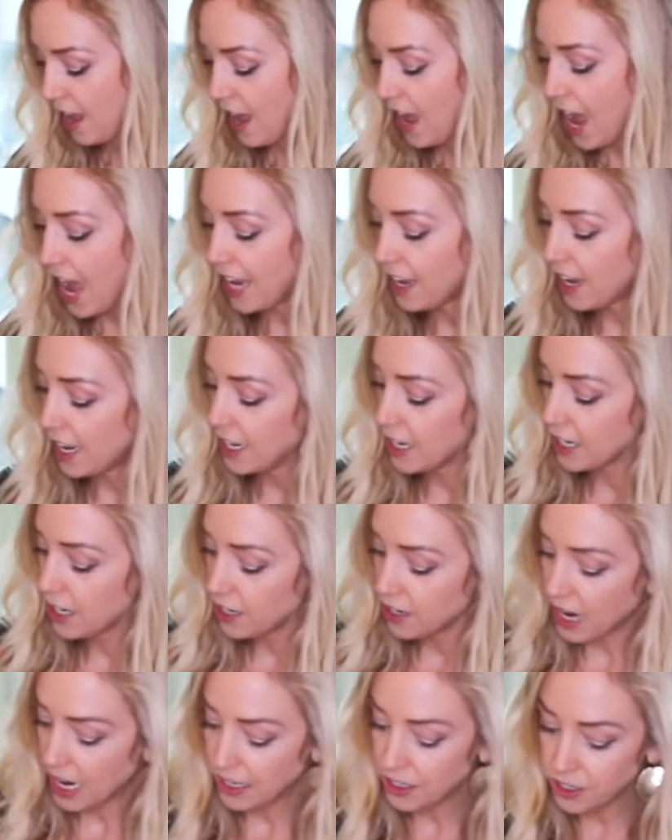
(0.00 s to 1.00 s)
I kind of
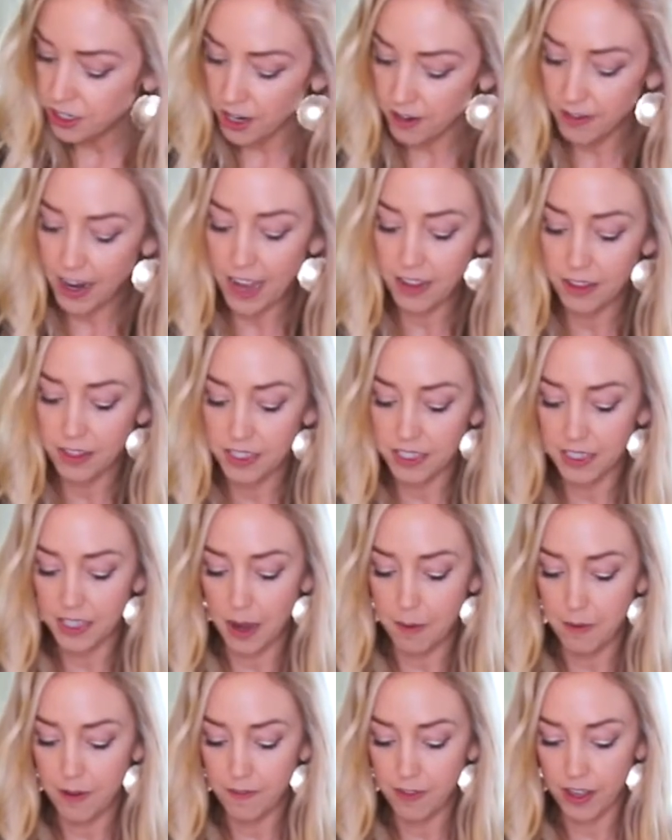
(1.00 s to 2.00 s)
crunch around the
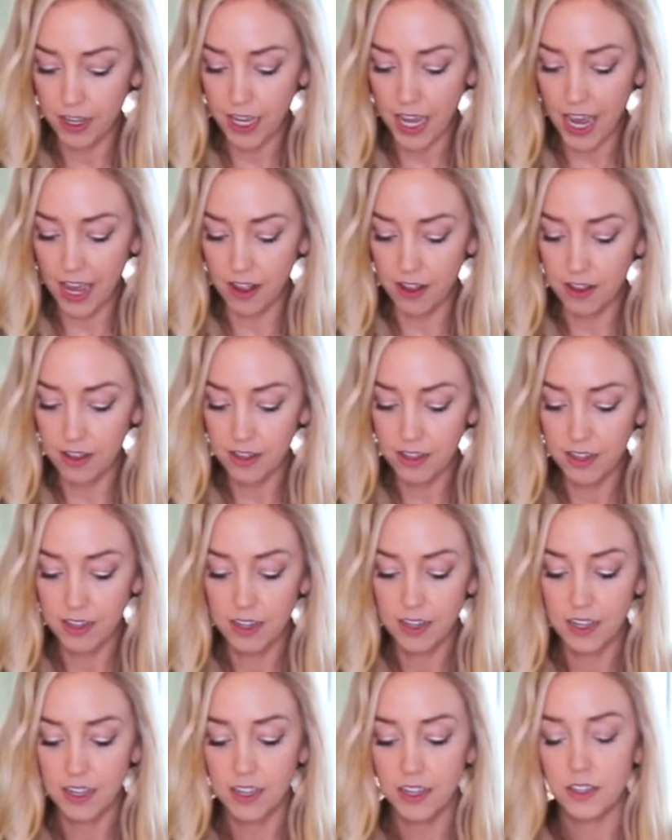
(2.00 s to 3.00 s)
stem of the kale
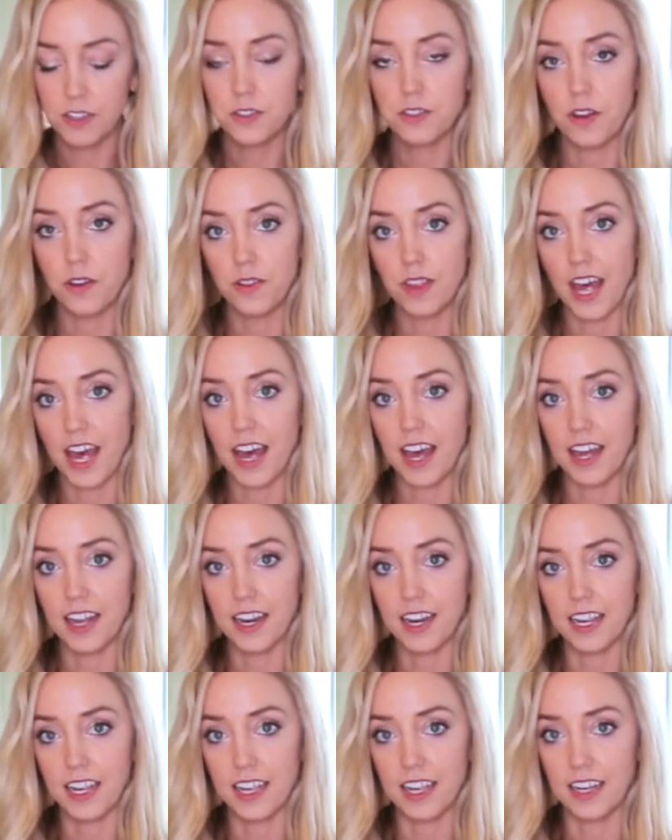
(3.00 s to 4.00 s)
so that
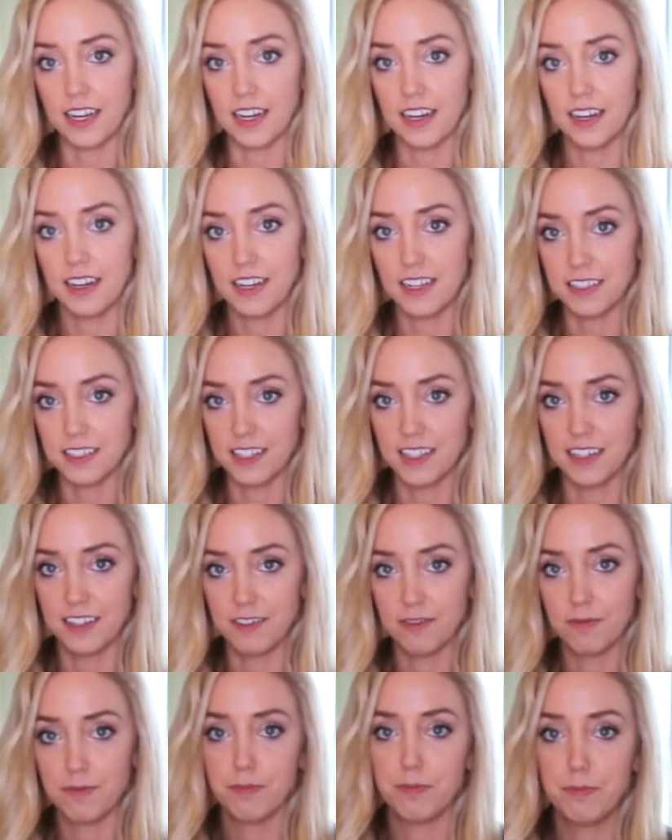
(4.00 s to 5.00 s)
it doesn't
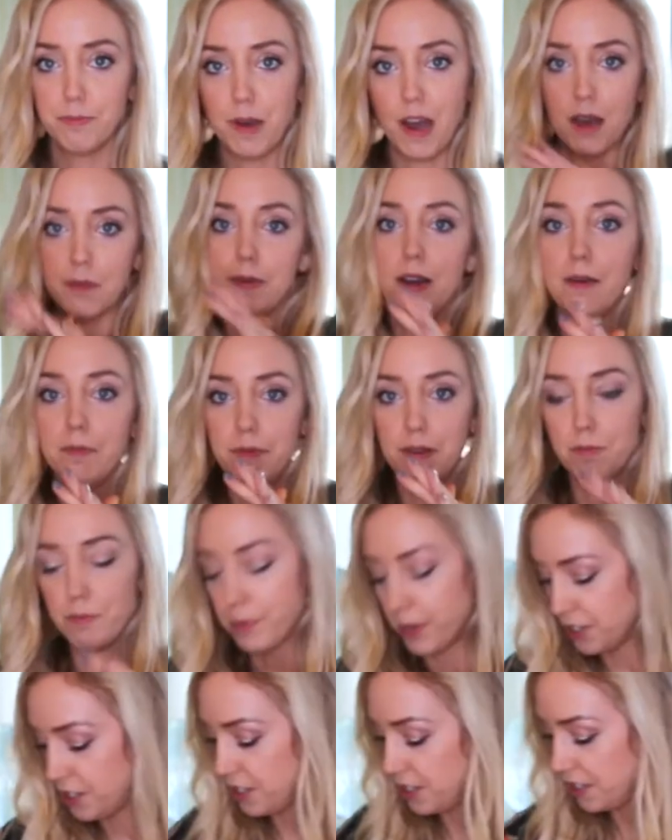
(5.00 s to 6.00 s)
pop up and
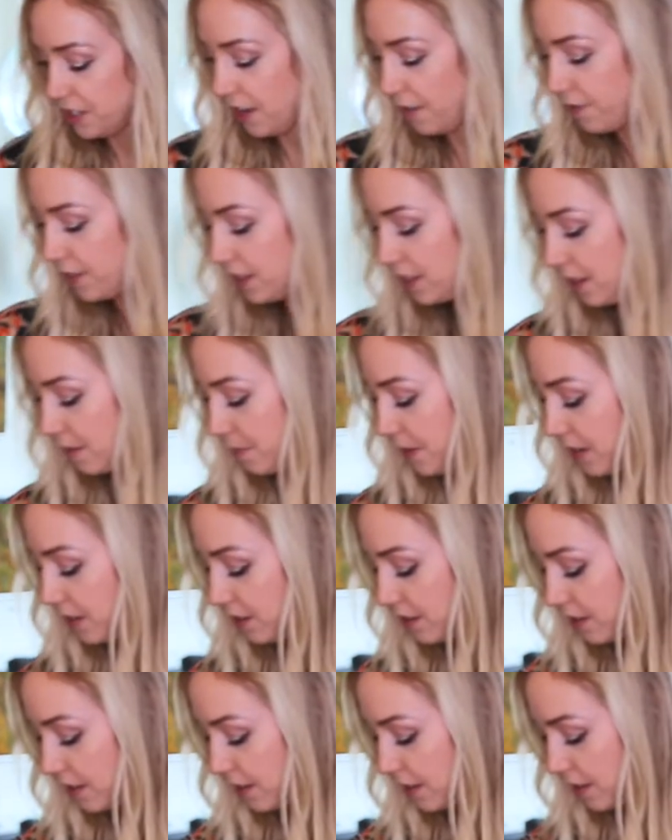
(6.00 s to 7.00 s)
push your stuff into the middle.
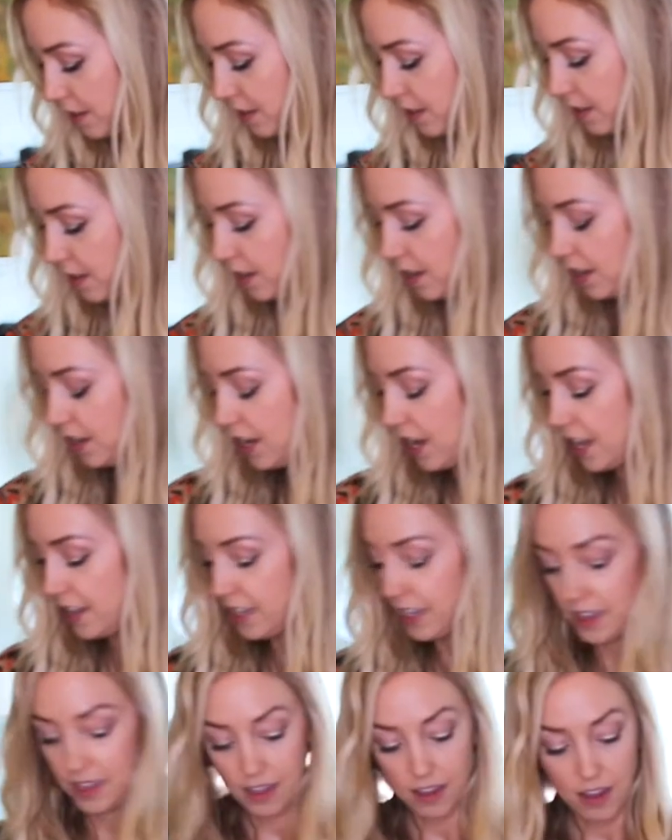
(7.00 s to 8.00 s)
And
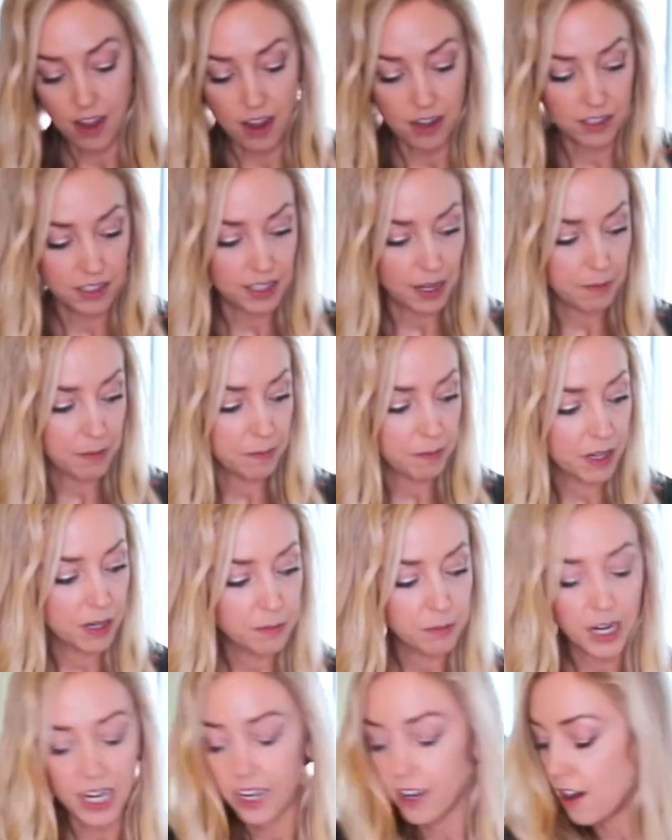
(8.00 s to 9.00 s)
then the long stem I'm gonna
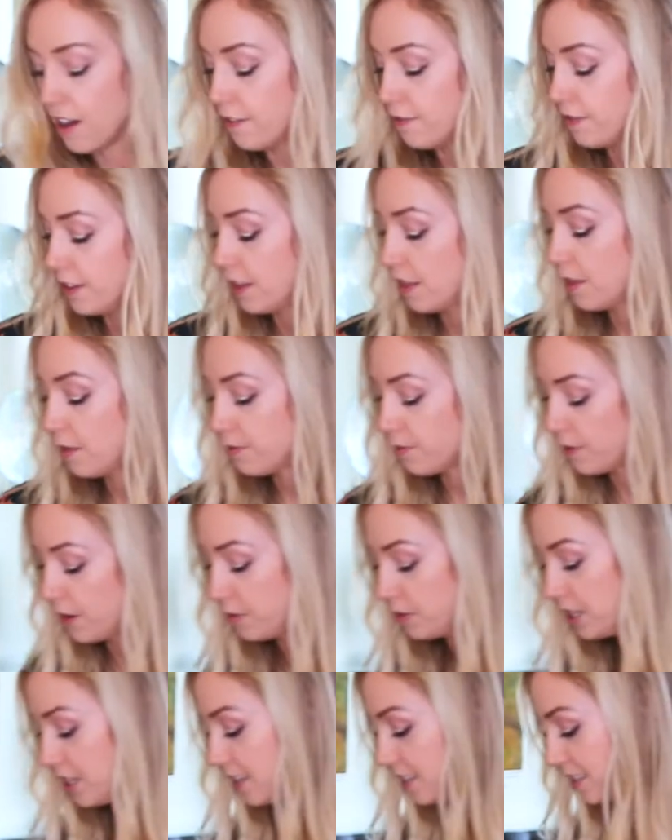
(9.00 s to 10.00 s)
break off and throw
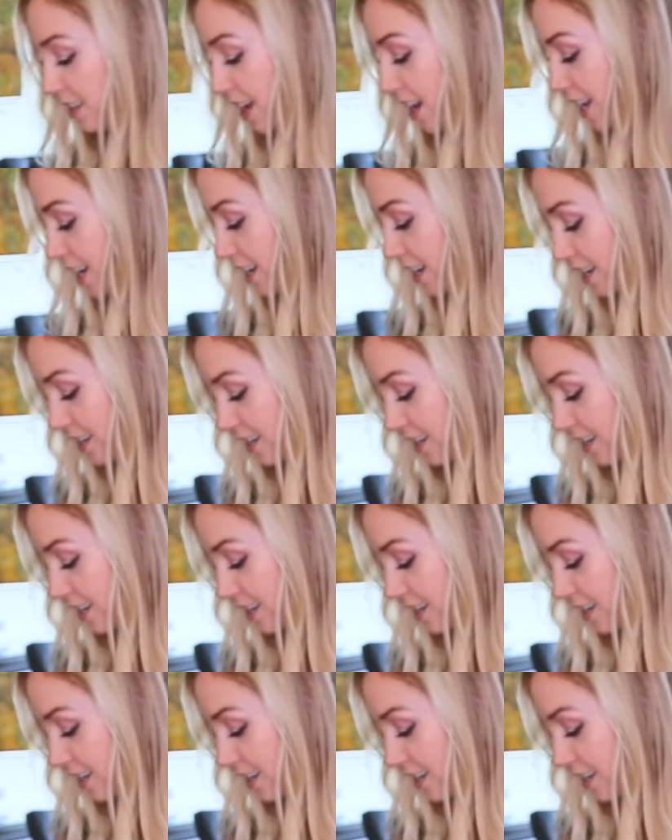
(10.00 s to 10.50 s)
it to the side.